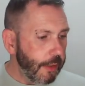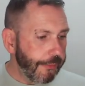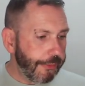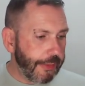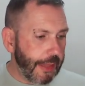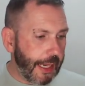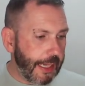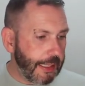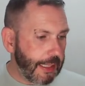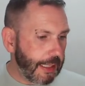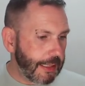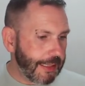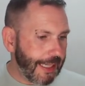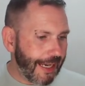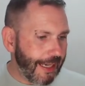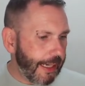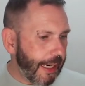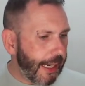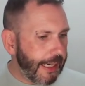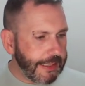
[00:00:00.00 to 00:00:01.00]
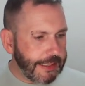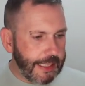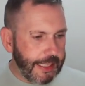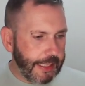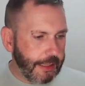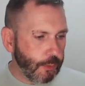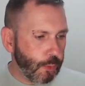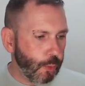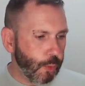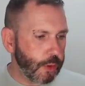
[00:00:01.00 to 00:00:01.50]
Then day
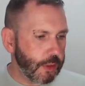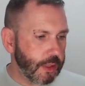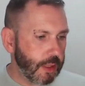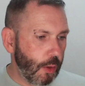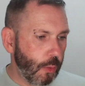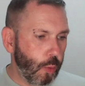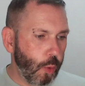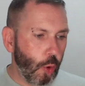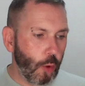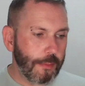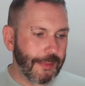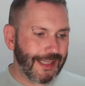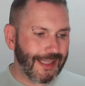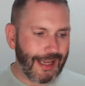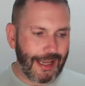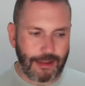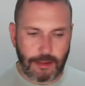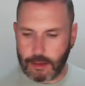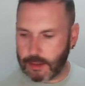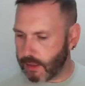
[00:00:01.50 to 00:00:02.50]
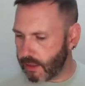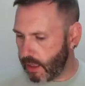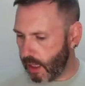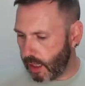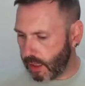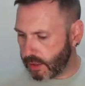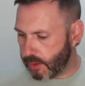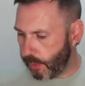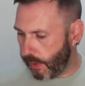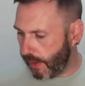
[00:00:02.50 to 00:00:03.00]
18 was Warmer Scent that
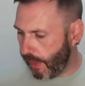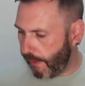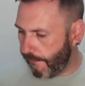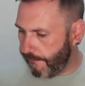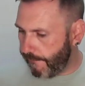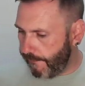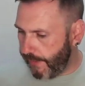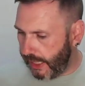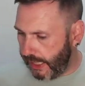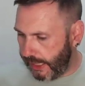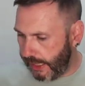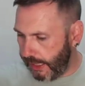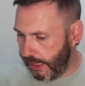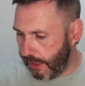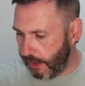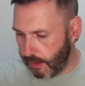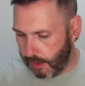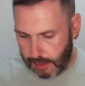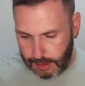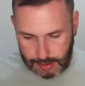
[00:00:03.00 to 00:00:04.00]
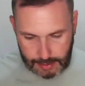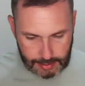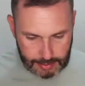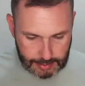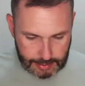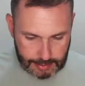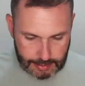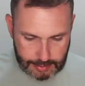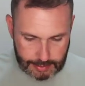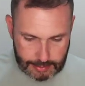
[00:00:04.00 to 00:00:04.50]
starts with V,
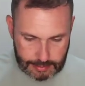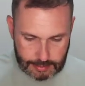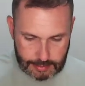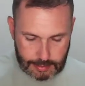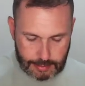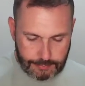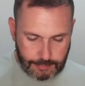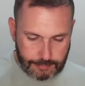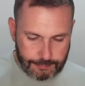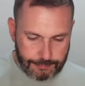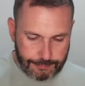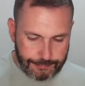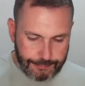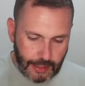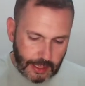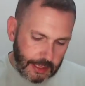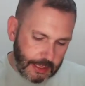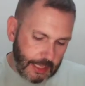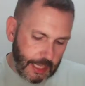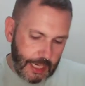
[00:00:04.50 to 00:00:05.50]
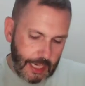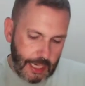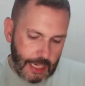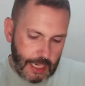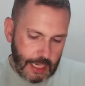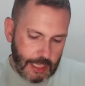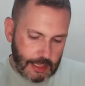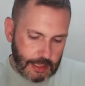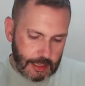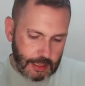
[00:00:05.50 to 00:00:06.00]
and if I can find
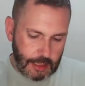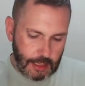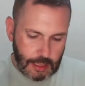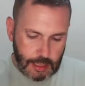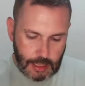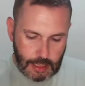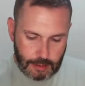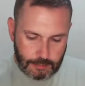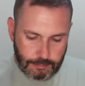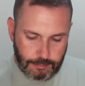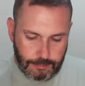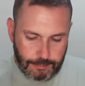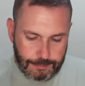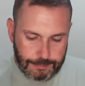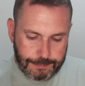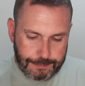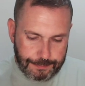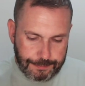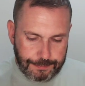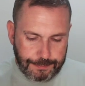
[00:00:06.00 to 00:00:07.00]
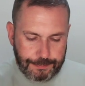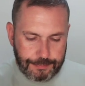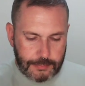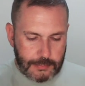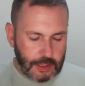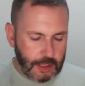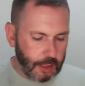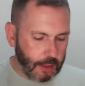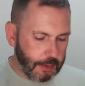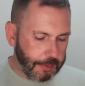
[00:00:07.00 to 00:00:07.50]
it,
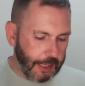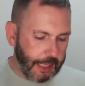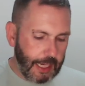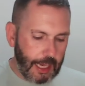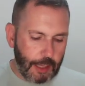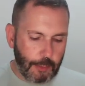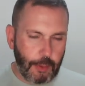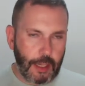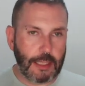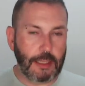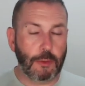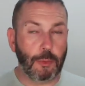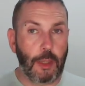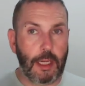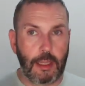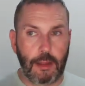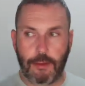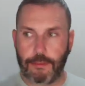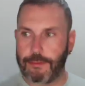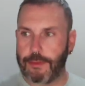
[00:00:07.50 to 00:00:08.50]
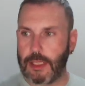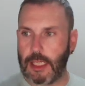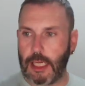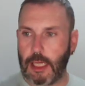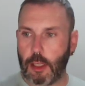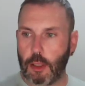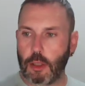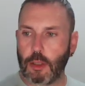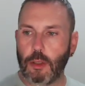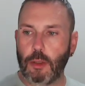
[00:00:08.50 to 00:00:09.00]
excuse me, I went with
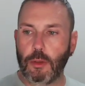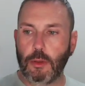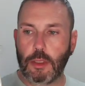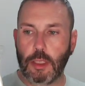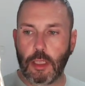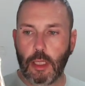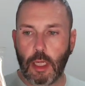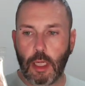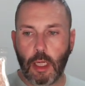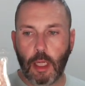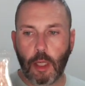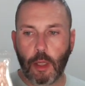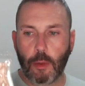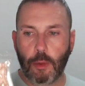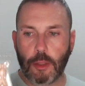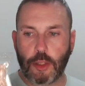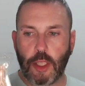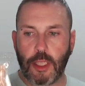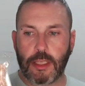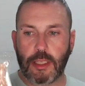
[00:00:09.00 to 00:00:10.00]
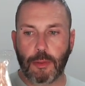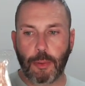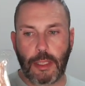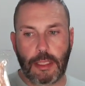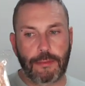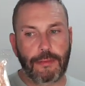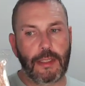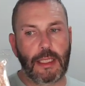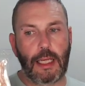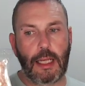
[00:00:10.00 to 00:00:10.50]
Vanilla Oud, which is
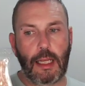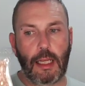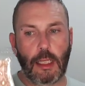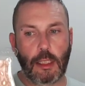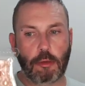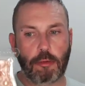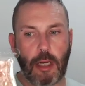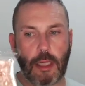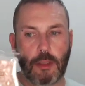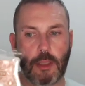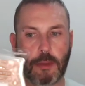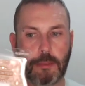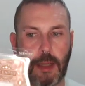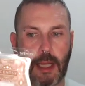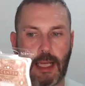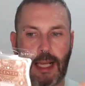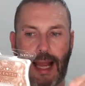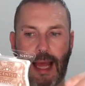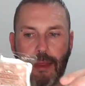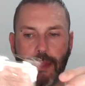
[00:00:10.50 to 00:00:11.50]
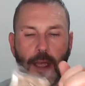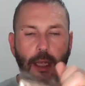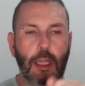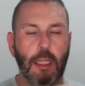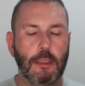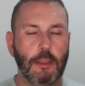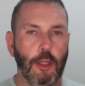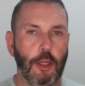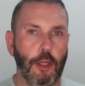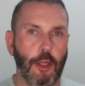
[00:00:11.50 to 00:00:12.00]
sweet vanilla grounded by leather
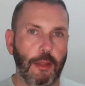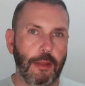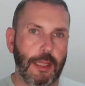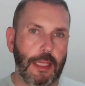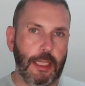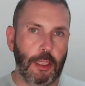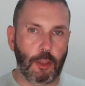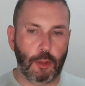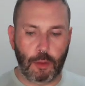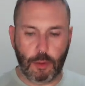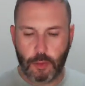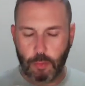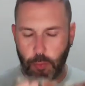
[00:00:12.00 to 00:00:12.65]
and earthy oud